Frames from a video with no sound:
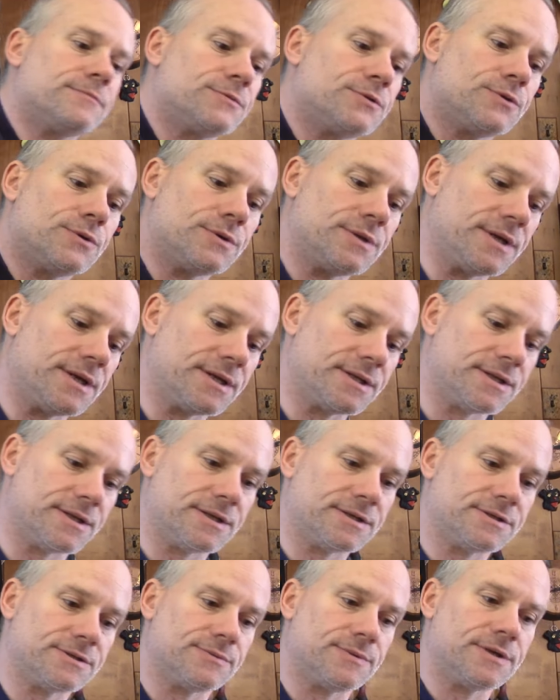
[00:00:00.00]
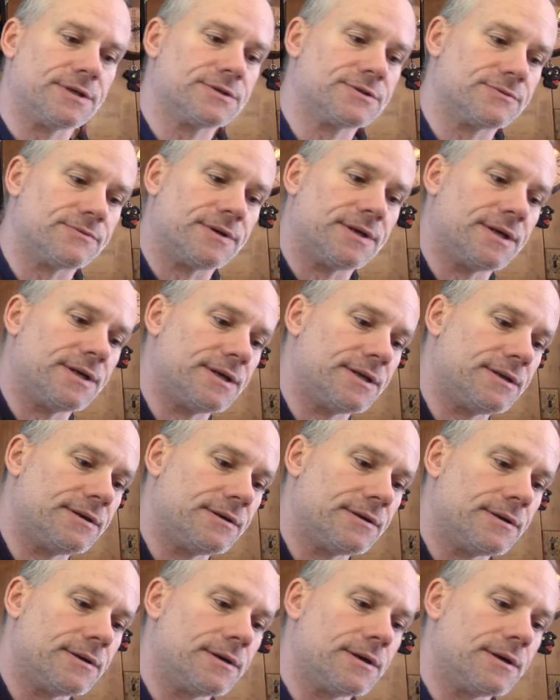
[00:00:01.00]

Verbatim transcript: tuning into this week's read.